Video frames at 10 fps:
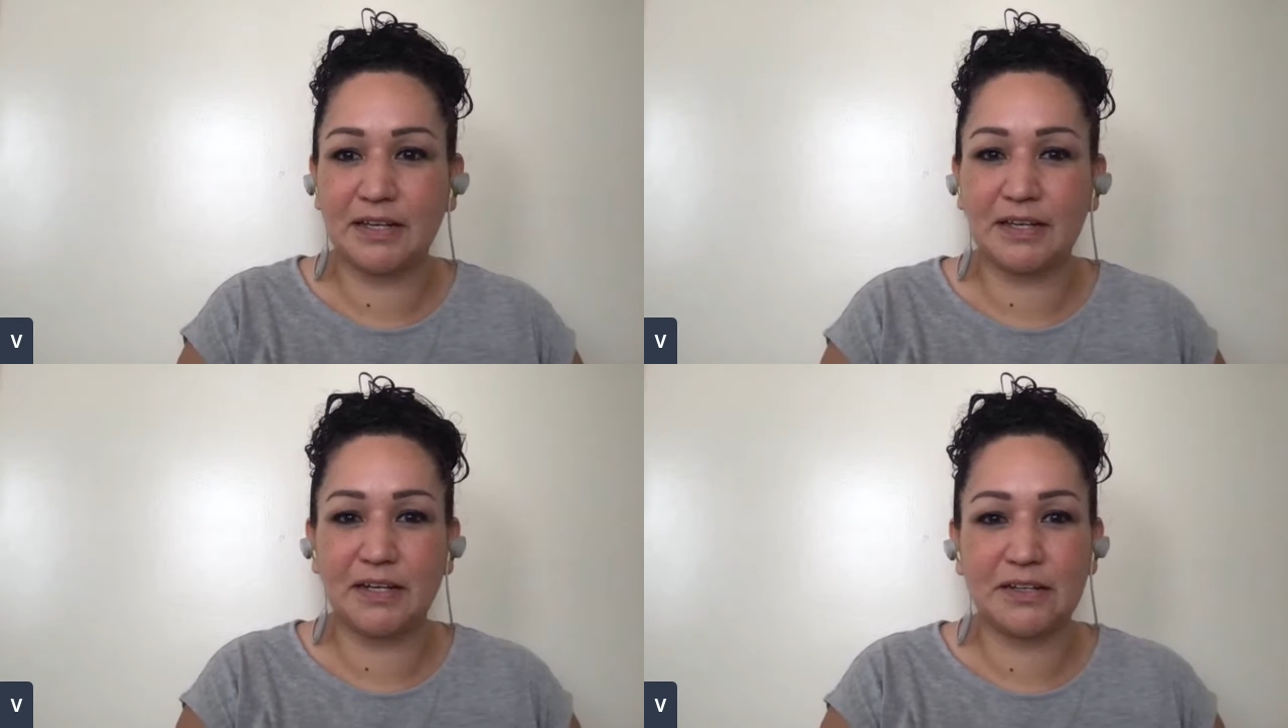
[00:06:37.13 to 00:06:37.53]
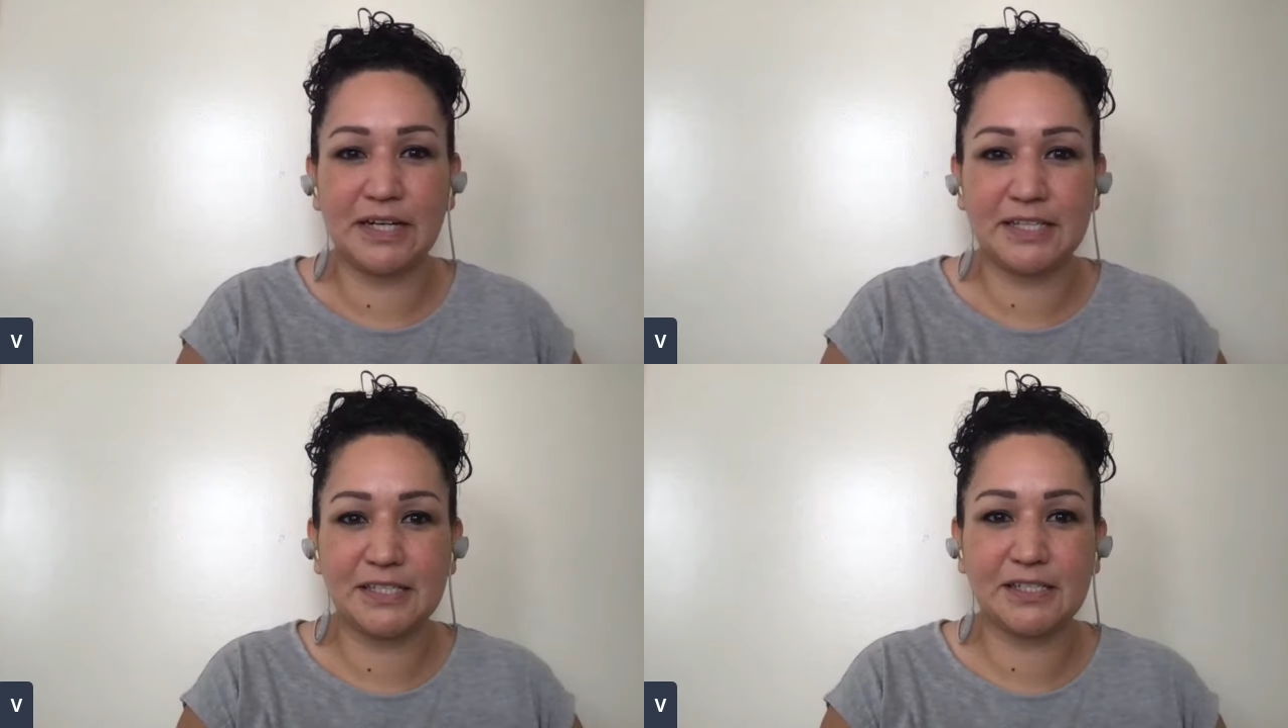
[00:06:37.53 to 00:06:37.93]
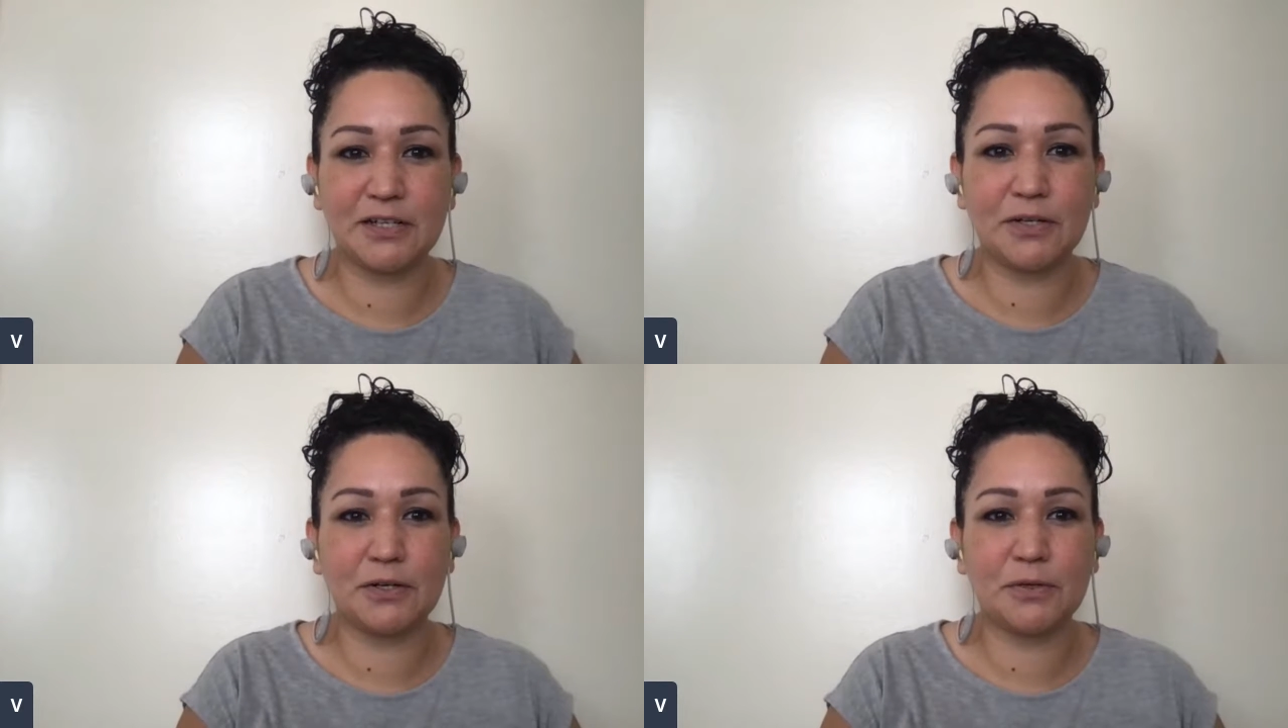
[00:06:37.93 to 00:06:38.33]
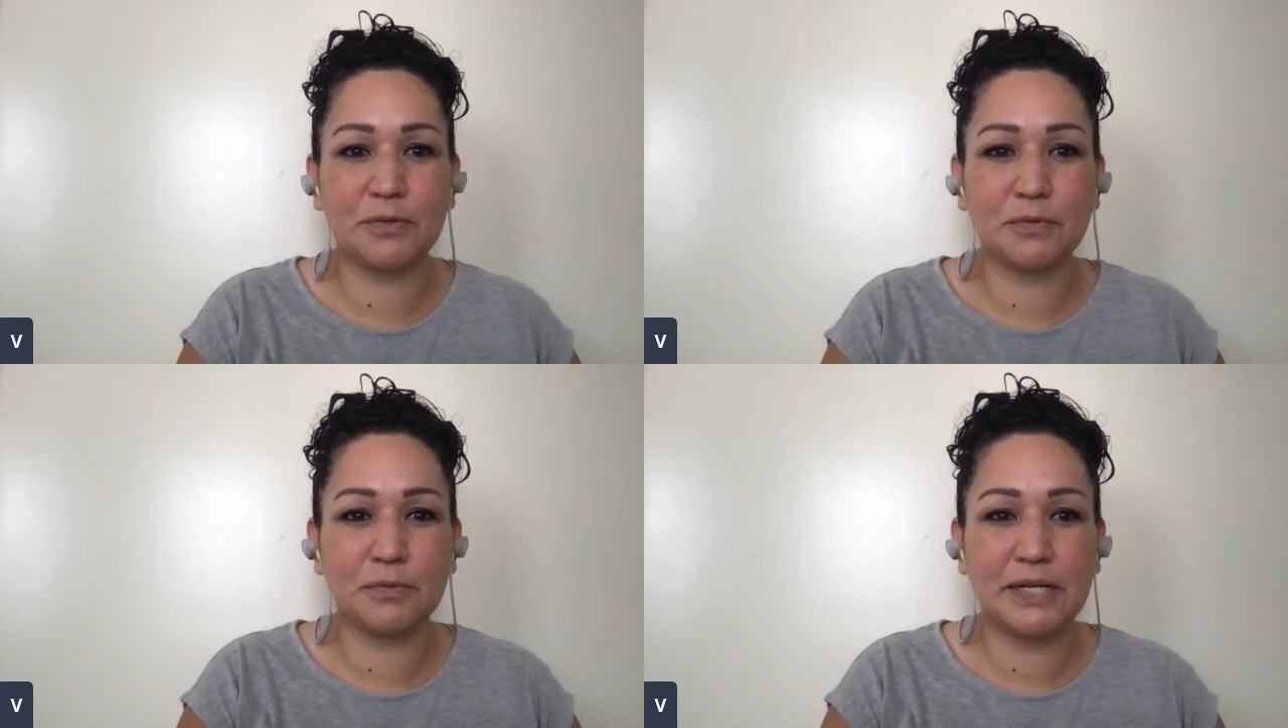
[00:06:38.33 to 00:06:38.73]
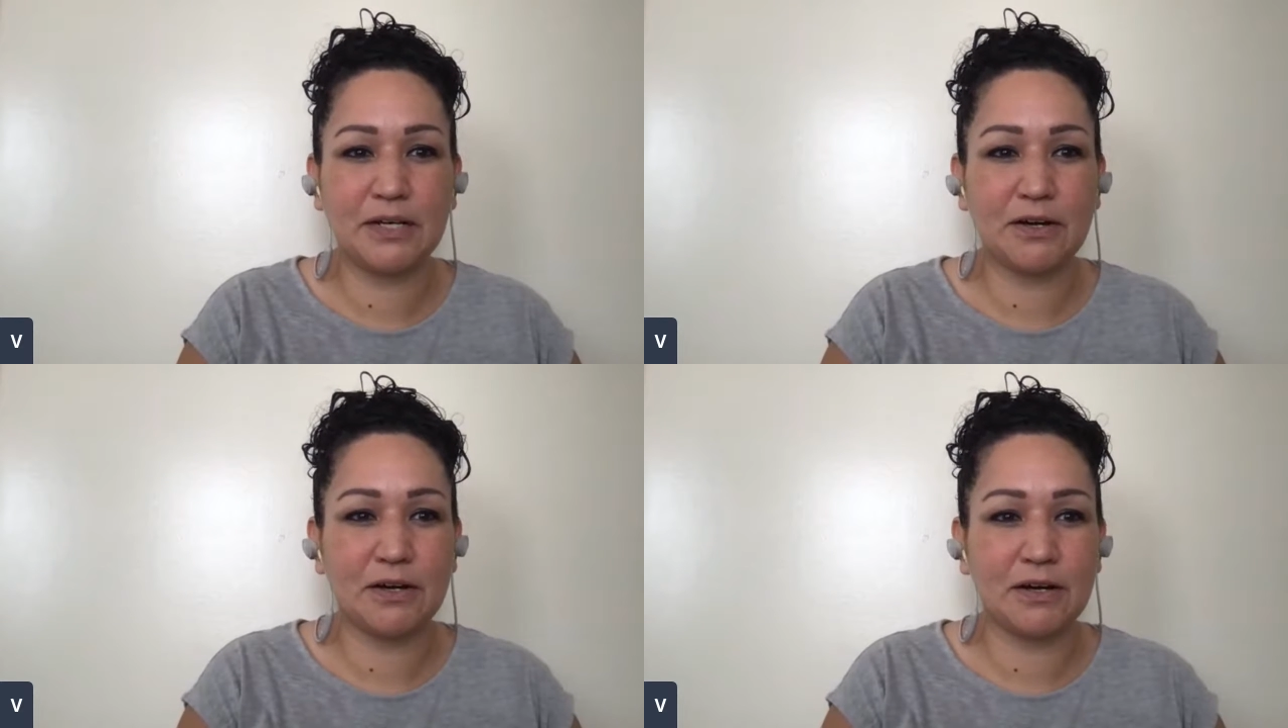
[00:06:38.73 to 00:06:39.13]
All right, so we
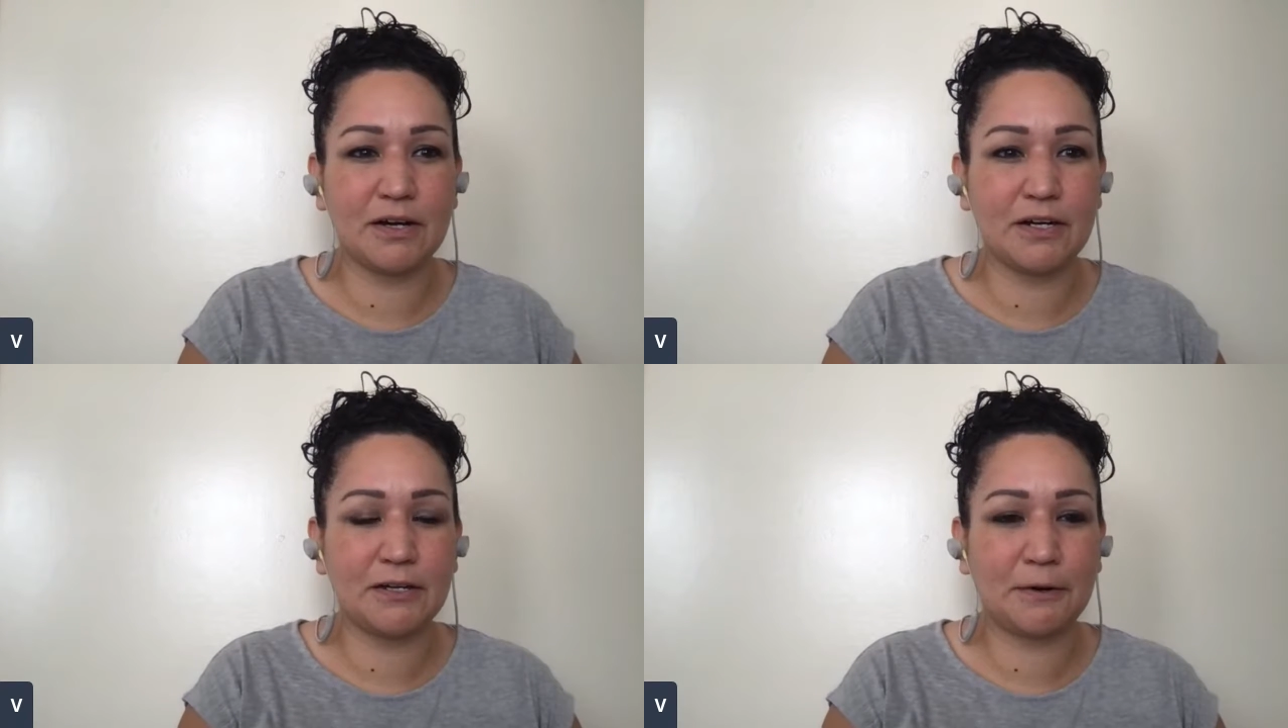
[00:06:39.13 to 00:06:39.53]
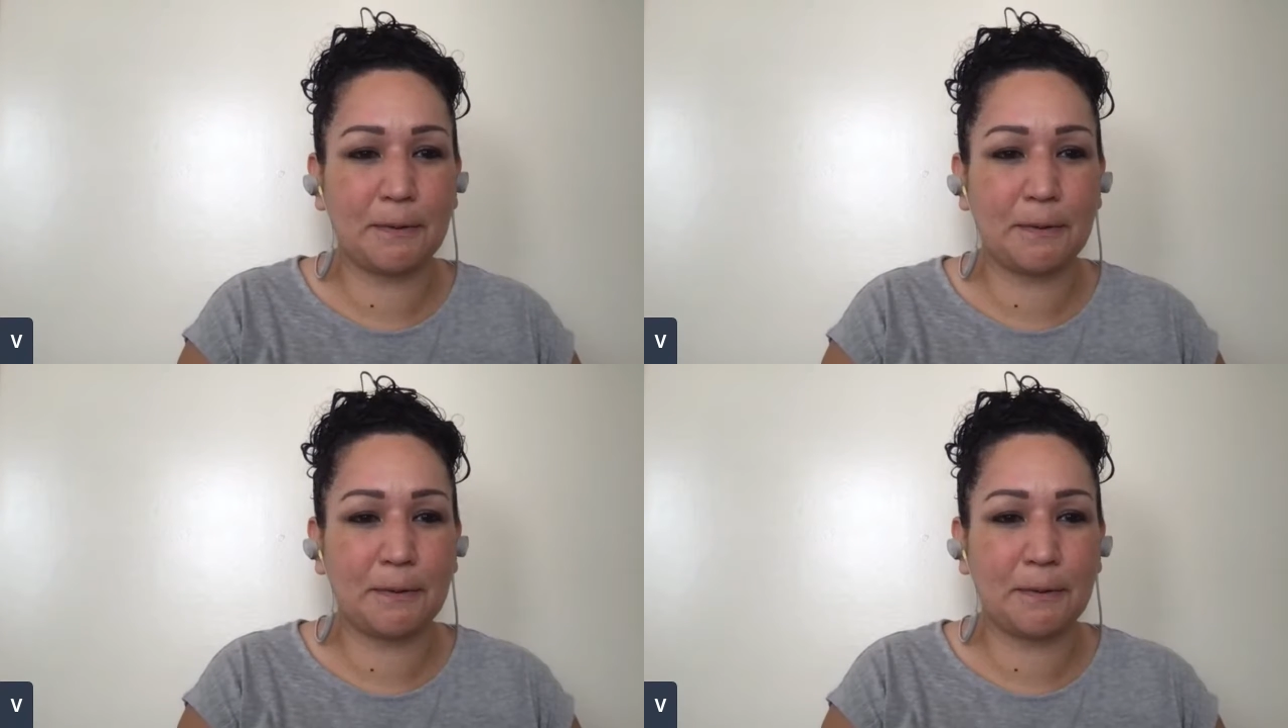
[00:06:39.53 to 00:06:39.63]
are,